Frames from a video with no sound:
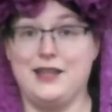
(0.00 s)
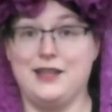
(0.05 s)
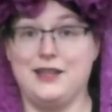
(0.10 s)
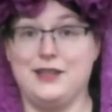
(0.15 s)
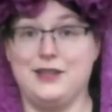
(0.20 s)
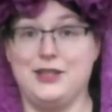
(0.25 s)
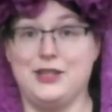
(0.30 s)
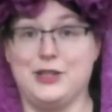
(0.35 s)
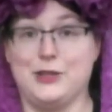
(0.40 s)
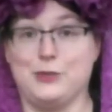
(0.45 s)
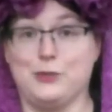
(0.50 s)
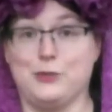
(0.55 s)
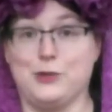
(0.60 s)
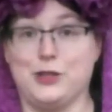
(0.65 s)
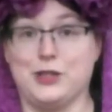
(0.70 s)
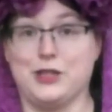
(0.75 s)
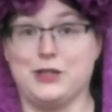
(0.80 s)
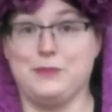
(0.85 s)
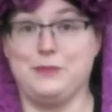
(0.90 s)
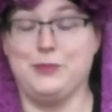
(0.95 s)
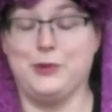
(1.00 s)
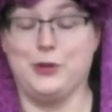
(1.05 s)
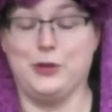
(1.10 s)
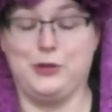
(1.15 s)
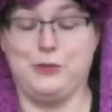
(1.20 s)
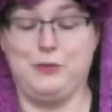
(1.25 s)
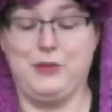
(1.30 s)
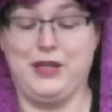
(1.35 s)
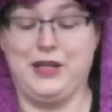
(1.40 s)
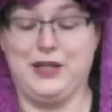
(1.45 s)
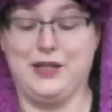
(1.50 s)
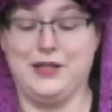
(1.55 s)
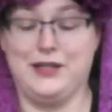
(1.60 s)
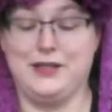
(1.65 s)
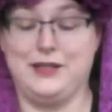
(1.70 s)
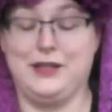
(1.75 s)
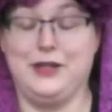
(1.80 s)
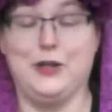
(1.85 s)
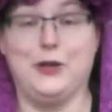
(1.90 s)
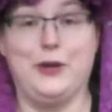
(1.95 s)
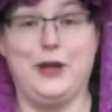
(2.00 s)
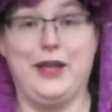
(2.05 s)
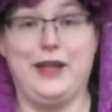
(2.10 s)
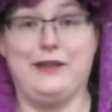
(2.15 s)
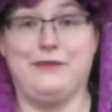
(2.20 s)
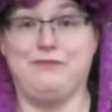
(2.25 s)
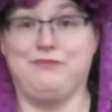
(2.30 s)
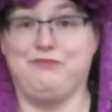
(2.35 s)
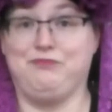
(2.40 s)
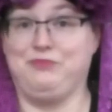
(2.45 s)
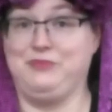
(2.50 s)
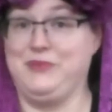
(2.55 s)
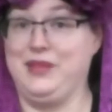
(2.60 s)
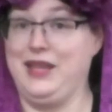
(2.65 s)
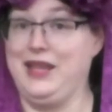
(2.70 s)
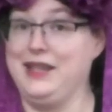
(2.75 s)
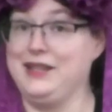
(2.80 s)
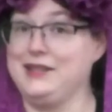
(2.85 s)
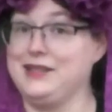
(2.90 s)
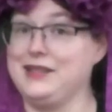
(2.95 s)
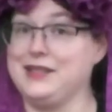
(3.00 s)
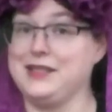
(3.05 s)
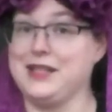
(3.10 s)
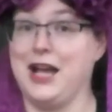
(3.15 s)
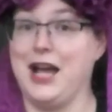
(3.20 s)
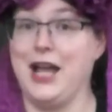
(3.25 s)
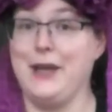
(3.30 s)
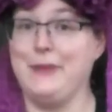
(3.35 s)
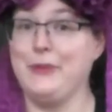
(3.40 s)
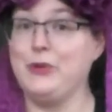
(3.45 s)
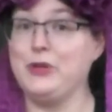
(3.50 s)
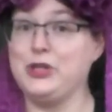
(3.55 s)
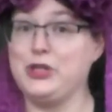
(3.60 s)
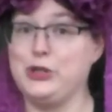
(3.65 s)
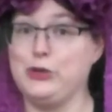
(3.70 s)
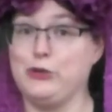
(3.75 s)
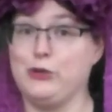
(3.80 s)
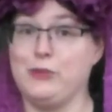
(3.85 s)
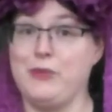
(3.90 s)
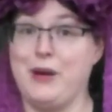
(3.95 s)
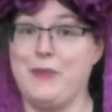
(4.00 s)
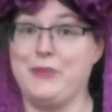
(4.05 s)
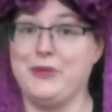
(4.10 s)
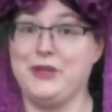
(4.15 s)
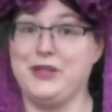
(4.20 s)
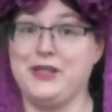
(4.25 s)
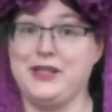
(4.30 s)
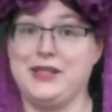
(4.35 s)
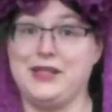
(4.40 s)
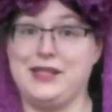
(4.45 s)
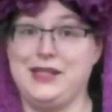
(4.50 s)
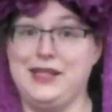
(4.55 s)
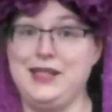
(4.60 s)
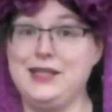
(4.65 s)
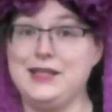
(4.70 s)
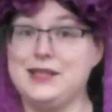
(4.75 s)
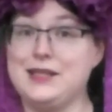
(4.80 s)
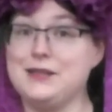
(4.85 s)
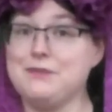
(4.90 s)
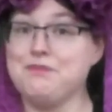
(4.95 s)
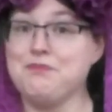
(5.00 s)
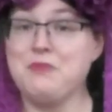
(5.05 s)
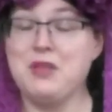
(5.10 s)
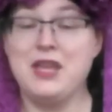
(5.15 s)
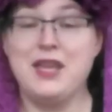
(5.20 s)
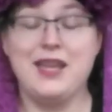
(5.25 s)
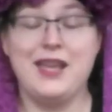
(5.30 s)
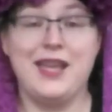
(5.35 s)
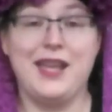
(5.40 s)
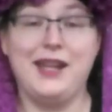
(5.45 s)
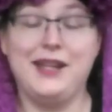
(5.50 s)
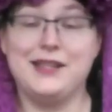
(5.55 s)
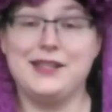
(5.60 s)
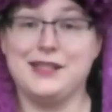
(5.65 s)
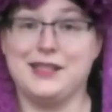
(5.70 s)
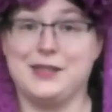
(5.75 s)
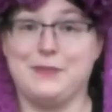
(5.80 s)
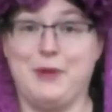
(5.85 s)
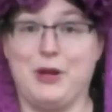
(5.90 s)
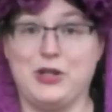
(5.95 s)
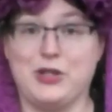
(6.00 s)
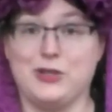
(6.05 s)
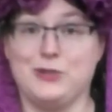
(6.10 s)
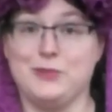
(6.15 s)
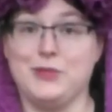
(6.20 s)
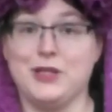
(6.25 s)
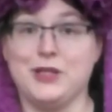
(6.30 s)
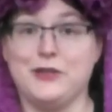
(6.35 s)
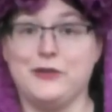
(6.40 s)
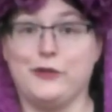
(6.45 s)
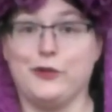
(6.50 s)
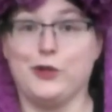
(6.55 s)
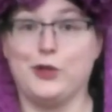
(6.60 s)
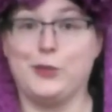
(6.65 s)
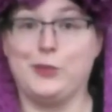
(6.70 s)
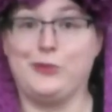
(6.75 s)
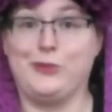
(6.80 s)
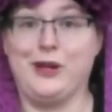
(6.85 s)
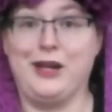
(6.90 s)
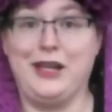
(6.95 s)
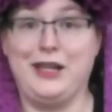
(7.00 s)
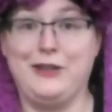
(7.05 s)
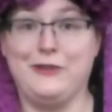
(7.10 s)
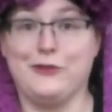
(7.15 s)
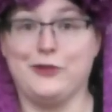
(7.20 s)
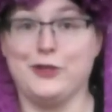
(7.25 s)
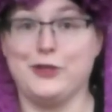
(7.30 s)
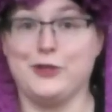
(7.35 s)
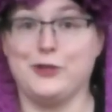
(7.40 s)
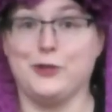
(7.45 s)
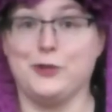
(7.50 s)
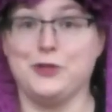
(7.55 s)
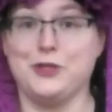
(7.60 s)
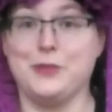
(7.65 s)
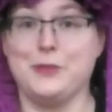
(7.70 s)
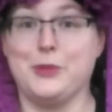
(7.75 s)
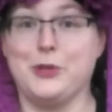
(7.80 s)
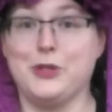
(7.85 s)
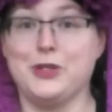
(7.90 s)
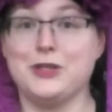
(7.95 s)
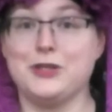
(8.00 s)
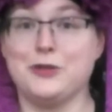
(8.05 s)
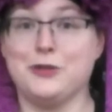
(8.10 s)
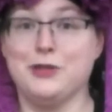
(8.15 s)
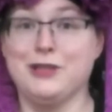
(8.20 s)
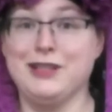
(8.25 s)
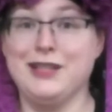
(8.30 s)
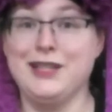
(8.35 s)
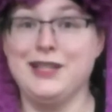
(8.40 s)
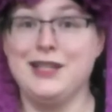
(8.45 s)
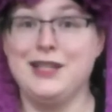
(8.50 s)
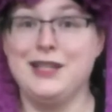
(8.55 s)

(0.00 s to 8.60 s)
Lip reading: this worked both because, it is the time in which you remember the deceased. It's a special month for praying for the souls in purgatory.